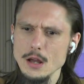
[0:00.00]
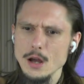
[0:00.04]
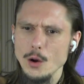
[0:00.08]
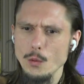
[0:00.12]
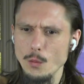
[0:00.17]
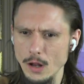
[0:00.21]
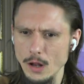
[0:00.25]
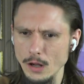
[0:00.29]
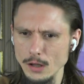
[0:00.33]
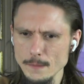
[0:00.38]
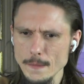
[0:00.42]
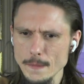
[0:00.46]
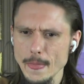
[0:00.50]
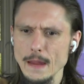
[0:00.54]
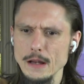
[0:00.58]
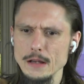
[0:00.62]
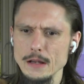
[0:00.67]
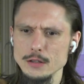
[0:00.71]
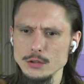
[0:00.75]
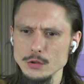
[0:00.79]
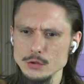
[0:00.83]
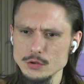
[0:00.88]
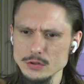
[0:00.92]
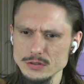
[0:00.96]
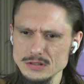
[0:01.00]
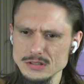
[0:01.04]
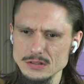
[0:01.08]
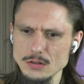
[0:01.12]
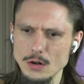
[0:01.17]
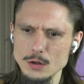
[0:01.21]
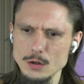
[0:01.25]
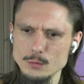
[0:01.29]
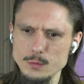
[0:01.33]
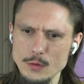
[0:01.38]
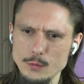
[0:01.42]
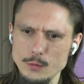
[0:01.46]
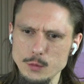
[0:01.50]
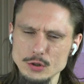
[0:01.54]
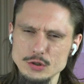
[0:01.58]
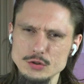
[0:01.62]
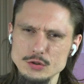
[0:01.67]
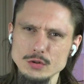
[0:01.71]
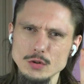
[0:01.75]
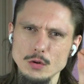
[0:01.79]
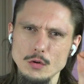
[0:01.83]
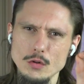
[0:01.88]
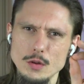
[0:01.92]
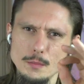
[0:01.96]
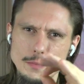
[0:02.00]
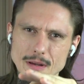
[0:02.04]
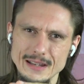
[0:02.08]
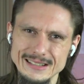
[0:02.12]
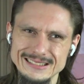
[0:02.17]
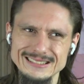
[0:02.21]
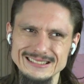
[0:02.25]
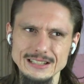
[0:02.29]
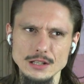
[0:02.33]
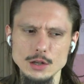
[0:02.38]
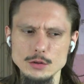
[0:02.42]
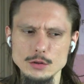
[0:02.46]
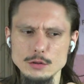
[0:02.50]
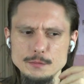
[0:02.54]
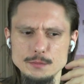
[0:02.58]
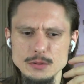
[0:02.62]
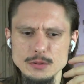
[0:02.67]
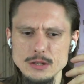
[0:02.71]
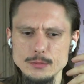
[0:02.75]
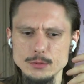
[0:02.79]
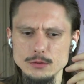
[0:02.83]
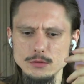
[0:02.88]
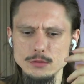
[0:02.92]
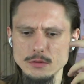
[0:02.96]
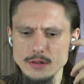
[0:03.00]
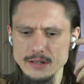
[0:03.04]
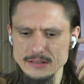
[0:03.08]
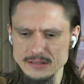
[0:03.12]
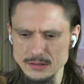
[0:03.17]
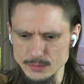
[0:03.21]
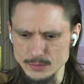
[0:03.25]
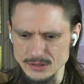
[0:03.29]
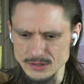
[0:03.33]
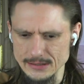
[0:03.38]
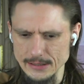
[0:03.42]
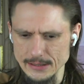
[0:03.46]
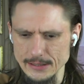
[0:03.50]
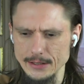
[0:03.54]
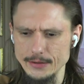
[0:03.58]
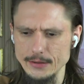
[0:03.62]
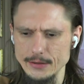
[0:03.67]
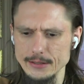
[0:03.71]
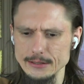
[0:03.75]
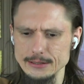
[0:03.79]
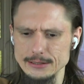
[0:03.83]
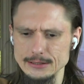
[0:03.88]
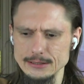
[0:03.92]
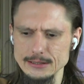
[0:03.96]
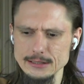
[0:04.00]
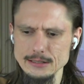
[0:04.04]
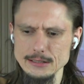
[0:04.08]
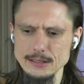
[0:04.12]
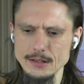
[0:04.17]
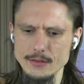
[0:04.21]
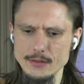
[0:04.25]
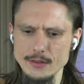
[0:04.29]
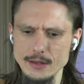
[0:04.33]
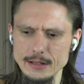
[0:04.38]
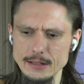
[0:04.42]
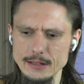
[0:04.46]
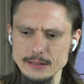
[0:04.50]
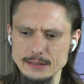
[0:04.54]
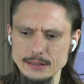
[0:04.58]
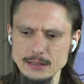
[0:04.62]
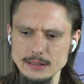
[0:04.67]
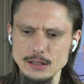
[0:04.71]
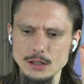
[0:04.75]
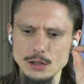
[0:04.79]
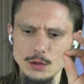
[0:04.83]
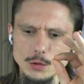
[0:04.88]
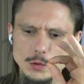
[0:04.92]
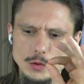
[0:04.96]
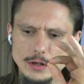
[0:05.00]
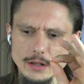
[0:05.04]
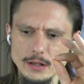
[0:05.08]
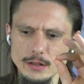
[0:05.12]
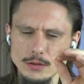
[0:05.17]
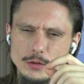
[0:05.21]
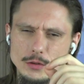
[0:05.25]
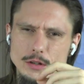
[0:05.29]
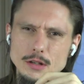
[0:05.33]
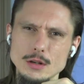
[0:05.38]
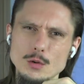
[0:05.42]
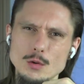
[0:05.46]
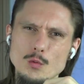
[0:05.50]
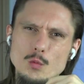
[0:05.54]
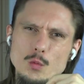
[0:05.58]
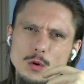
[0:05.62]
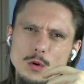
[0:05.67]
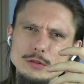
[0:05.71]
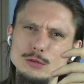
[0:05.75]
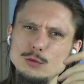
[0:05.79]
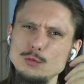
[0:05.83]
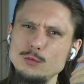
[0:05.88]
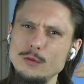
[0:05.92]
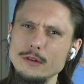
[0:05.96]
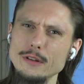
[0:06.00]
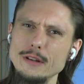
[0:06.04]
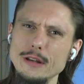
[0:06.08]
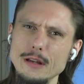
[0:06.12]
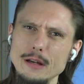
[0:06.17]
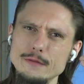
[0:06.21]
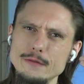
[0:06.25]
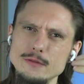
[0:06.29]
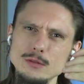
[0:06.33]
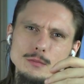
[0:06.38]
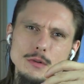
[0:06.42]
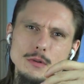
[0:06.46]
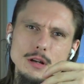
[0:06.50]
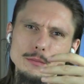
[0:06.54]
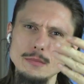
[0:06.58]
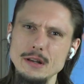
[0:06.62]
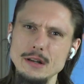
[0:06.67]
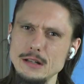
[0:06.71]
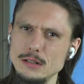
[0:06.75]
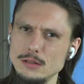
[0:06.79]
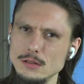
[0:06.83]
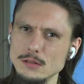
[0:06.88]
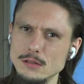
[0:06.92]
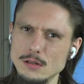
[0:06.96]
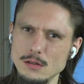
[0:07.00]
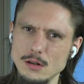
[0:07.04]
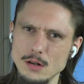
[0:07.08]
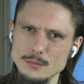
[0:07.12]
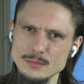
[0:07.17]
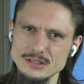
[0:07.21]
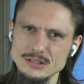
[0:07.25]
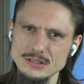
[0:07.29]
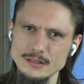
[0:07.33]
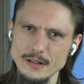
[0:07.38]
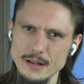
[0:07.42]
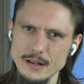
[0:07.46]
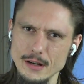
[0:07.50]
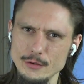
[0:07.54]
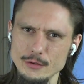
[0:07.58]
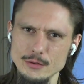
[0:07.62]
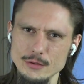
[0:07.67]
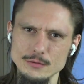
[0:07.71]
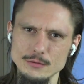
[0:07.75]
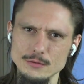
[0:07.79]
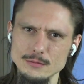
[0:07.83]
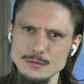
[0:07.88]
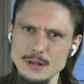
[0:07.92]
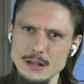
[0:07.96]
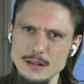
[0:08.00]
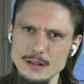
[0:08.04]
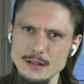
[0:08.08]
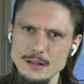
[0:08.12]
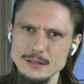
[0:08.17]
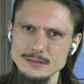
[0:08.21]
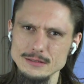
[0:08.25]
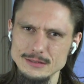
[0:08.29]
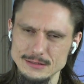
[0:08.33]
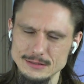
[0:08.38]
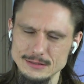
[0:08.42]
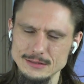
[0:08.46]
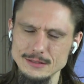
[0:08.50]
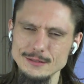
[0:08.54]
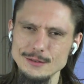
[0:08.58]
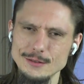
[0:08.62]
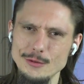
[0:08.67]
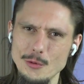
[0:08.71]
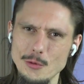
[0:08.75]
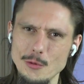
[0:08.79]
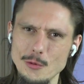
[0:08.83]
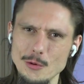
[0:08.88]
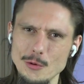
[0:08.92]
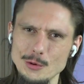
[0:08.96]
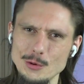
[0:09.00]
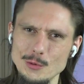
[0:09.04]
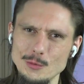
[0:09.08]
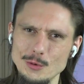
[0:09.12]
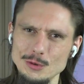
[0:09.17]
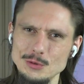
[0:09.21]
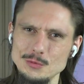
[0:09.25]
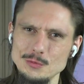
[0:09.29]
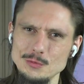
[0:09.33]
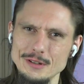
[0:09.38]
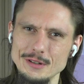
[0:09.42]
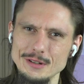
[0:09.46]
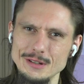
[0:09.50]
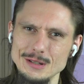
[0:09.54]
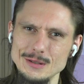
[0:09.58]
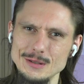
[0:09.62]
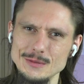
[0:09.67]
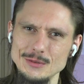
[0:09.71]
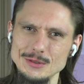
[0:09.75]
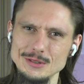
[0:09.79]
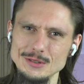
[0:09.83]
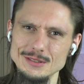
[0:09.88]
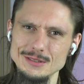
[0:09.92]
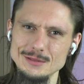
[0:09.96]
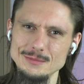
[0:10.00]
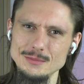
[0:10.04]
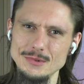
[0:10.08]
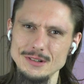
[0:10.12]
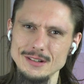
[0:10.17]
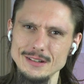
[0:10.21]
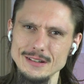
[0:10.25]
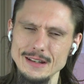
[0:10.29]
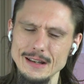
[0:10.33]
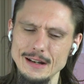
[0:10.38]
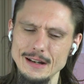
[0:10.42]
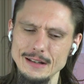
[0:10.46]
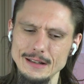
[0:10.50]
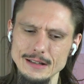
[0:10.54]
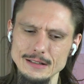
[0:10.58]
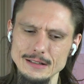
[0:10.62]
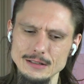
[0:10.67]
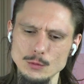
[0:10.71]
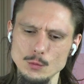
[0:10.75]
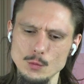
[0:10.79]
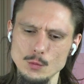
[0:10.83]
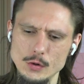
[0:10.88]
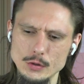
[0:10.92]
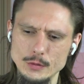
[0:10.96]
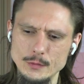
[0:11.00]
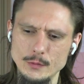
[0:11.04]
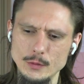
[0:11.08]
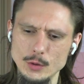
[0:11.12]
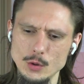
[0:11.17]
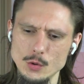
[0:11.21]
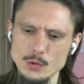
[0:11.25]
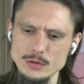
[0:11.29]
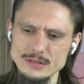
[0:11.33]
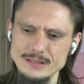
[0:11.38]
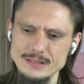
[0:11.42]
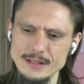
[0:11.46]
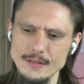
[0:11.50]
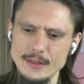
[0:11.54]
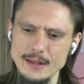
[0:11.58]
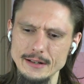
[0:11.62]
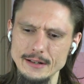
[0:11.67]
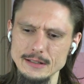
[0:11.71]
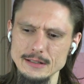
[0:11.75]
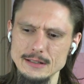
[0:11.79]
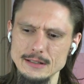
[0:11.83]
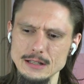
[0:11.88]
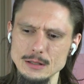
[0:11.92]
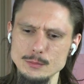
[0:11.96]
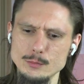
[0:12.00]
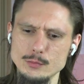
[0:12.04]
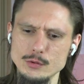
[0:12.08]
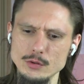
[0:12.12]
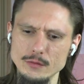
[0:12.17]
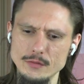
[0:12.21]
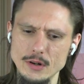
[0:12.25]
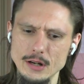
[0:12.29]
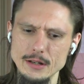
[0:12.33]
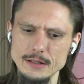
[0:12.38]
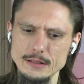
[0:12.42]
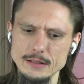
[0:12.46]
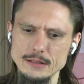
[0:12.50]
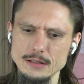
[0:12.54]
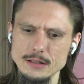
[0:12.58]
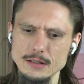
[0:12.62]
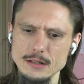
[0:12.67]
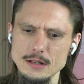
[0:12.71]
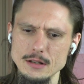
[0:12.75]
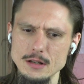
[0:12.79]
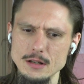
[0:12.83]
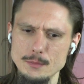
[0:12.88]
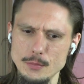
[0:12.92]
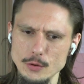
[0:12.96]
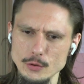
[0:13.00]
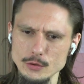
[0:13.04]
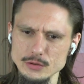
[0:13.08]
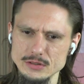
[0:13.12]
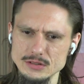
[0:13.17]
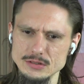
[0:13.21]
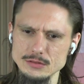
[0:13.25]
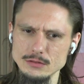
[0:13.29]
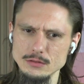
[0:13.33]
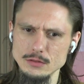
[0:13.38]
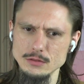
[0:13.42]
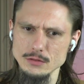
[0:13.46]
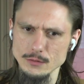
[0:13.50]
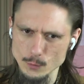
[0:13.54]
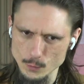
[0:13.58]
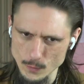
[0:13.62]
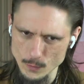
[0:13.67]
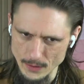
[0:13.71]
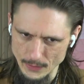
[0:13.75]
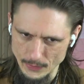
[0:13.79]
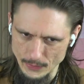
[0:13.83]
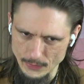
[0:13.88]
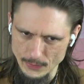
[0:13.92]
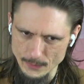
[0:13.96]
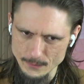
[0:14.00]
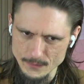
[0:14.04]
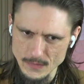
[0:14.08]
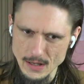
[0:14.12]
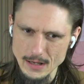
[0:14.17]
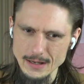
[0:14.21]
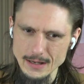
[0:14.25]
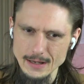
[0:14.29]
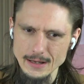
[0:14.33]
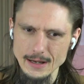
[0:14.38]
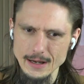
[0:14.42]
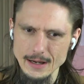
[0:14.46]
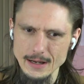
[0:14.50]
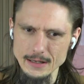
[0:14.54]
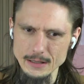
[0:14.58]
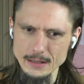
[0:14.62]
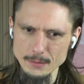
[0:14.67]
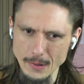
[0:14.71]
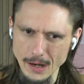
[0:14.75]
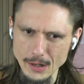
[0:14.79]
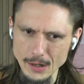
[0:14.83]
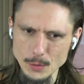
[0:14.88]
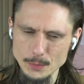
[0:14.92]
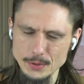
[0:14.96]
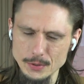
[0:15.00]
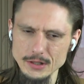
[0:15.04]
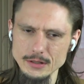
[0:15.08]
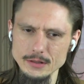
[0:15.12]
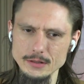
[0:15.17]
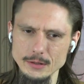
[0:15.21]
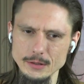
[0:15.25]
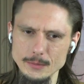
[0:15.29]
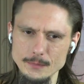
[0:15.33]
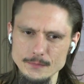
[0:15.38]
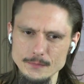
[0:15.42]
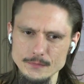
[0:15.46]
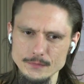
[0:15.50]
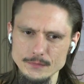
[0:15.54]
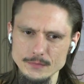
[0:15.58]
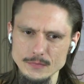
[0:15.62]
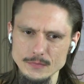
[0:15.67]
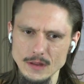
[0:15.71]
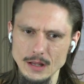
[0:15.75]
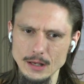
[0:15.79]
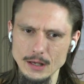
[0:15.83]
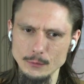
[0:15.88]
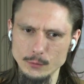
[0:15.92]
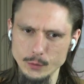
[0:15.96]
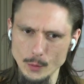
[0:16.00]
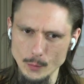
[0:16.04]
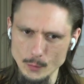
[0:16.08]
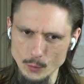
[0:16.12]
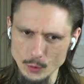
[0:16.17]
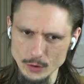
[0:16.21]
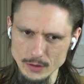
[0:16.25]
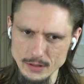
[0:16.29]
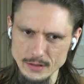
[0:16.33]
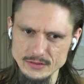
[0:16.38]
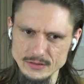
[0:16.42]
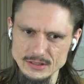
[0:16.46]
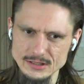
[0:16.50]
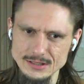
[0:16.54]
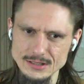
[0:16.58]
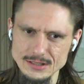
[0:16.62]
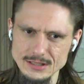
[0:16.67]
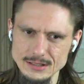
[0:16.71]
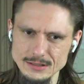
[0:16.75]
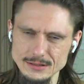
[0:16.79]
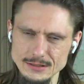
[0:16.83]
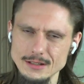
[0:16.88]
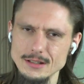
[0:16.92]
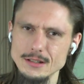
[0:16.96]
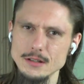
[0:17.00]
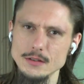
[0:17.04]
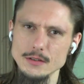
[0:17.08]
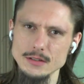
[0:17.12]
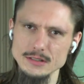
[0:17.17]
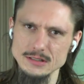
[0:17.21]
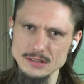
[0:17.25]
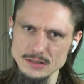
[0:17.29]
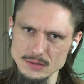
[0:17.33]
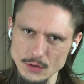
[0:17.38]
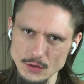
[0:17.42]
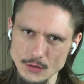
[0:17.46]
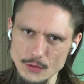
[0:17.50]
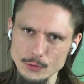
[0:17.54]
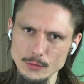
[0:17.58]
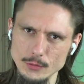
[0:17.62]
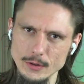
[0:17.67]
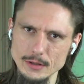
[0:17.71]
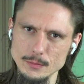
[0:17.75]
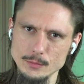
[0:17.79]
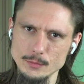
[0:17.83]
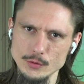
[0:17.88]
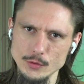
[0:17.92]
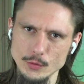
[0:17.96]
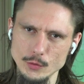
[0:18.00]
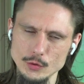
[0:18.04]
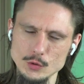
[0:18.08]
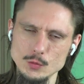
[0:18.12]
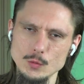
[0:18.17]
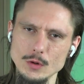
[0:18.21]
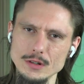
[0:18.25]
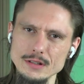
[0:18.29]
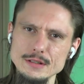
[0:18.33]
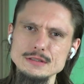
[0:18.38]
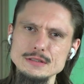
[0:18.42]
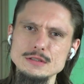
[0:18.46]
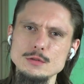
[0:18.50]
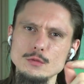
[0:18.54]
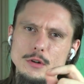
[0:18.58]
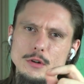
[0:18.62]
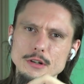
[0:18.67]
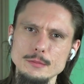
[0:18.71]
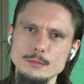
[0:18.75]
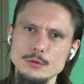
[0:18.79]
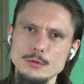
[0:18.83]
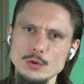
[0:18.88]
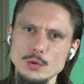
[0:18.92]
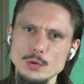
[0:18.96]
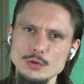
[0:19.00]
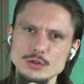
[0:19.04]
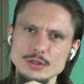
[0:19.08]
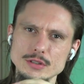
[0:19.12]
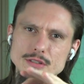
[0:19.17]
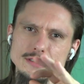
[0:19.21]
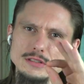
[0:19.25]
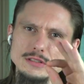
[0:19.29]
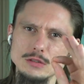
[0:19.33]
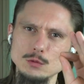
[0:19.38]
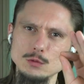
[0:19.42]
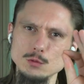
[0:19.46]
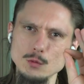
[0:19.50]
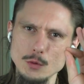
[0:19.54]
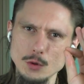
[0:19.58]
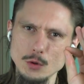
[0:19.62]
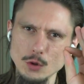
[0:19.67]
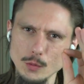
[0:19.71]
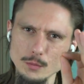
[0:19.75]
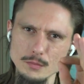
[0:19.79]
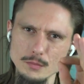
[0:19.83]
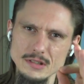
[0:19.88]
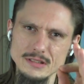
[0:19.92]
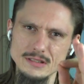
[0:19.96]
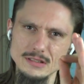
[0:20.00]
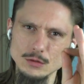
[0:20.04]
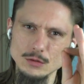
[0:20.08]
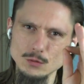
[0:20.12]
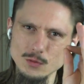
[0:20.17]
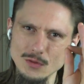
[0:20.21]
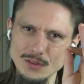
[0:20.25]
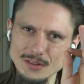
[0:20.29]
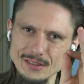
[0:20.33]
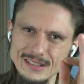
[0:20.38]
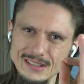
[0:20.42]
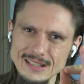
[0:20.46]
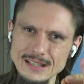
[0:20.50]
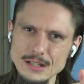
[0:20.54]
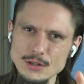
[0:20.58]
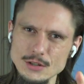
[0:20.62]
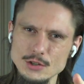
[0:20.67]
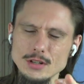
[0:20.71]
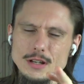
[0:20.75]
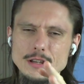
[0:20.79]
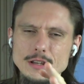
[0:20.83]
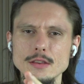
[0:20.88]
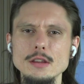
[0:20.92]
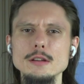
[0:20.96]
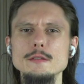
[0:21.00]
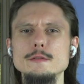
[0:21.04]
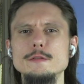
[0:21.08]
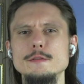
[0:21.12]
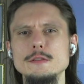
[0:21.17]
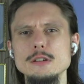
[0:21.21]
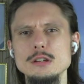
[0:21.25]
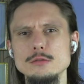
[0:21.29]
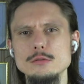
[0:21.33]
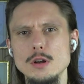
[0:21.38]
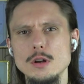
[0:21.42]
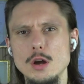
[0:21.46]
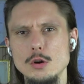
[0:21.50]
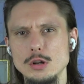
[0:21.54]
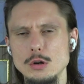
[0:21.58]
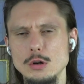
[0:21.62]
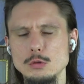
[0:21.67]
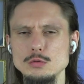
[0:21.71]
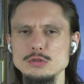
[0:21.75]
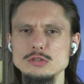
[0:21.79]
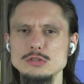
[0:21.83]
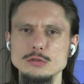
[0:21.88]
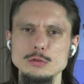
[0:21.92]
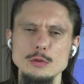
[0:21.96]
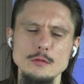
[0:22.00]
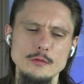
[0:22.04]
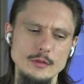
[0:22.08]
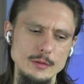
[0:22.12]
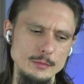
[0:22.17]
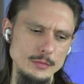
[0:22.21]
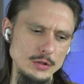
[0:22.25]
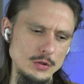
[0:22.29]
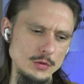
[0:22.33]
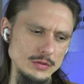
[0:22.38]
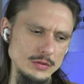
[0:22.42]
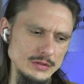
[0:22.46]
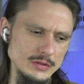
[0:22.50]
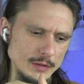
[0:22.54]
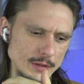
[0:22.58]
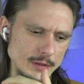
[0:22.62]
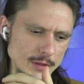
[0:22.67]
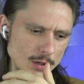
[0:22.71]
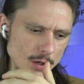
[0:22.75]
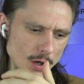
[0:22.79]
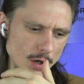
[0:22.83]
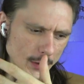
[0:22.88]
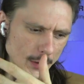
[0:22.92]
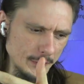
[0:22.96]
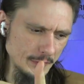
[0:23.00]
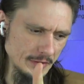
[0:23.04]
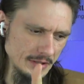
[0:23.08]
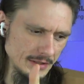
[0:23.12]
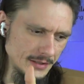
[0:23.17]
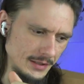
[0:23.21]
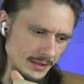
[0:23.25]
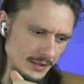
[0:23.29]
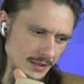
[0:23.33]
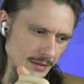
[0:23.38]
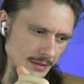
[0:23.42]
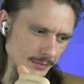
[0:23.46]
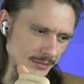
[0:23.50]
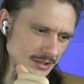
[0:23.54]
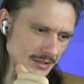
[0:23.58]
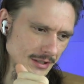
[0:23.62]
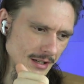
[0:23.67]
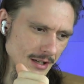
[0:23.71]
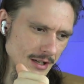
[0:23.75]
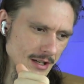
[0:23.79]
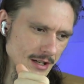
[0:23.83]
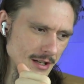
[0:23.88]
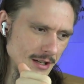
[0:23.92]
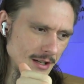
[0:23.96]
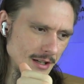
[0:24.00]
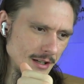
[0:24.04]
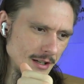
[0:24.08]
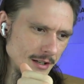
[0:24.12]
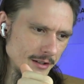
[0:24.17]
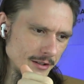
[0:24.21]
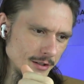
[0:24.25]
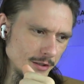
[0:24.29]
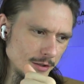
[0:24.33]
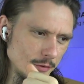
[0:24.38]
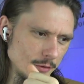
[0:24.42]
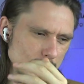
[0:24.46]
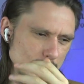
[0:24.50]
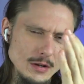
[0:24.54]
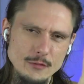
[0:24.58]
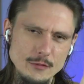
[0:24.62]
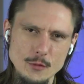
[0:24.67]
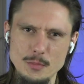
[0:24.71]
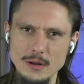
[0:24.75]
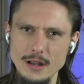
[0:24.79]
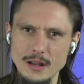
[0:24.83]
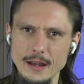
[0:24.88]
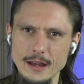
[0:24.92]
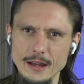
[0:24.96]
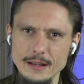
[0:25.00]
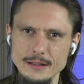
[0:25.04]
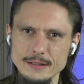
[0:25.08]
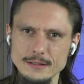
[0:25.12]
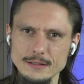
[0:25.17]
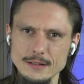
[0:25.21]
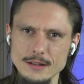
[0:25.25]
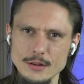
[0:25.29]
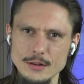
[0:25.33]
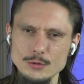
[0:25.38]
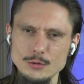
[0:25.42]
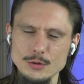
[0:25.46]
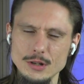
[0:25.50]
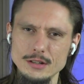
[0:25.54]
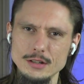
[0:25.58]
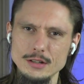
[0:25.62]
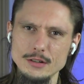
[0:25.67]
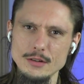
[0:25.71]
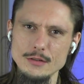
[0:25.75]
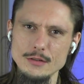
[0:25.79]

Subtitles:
Well, you should start with what you know the best. A lot of people, that's a mistake that I see, they take a look at, okay, what do I have in my make.com scenario, or what do I have in my N@N workflows that I can provide a person with? In my opinion, and from what I've seen, this is not the right approach. What is the right approach is to commit to the niche and then figure out how to serve them, because oftentimes, you have a plan and then you get hit in the